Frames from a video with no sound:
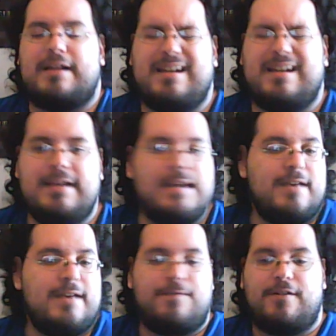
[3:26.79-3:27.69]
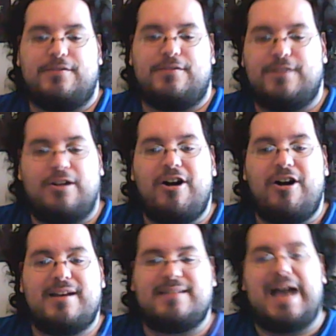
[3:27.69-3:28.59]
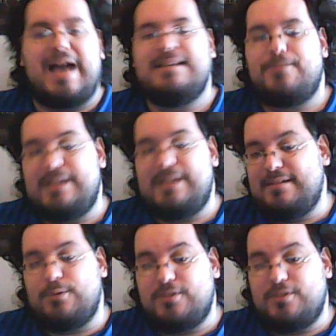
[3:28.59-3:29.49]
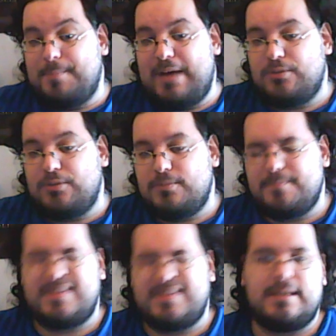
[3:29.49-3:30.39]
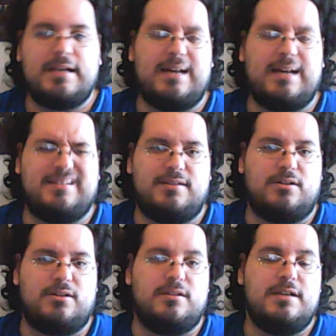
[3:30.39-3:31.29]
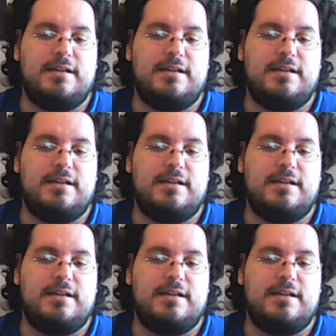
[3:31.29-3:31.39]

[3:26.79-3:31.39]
And for the longest, I didn't realize that it was the mouse until,